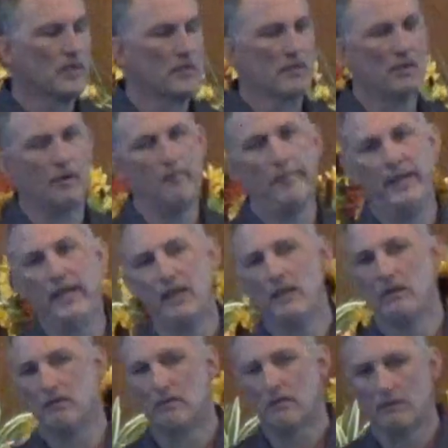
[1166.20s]
And I thought,
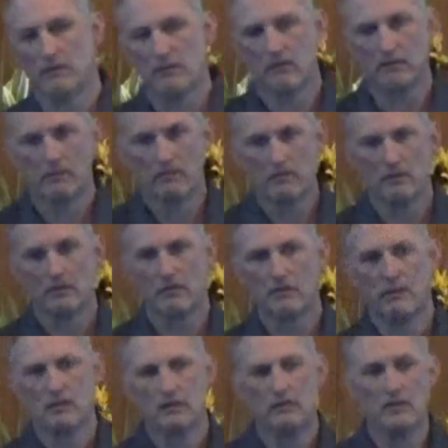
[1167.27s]
man,
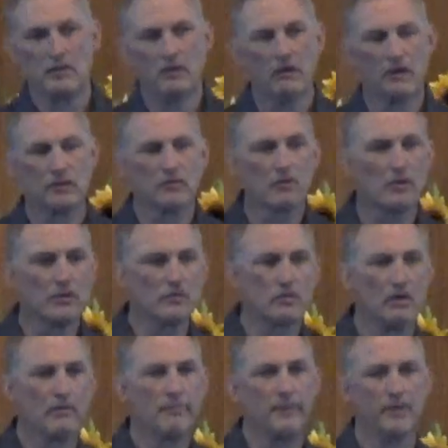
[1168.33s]
you know, that's really
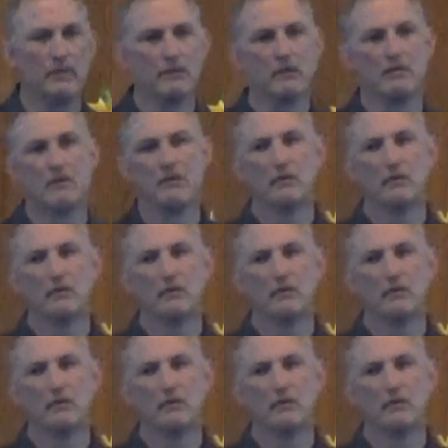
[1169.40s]
something.